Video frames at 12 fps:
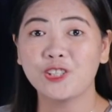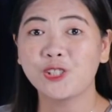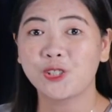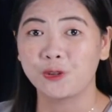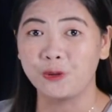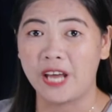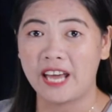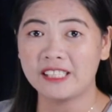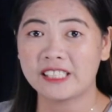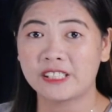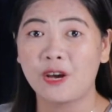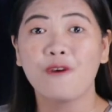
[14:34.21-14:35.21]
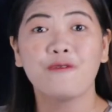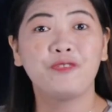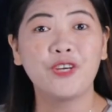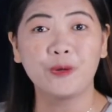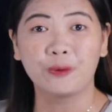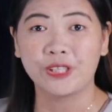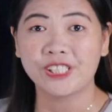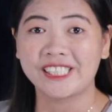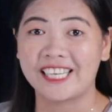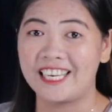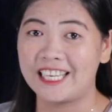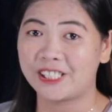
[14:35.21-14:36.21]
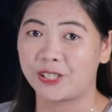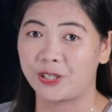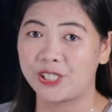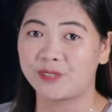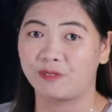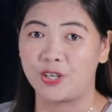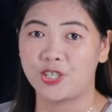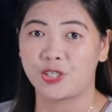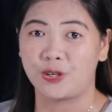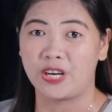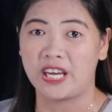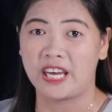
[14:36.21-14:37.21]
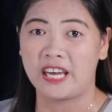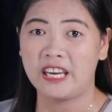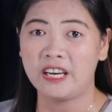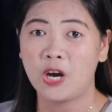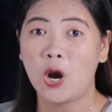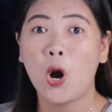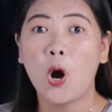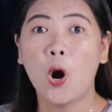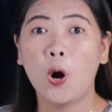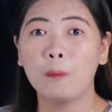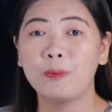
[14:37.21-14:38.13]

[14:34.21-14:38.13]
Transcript: Thank you, students, viewers, and listeners for tuning in.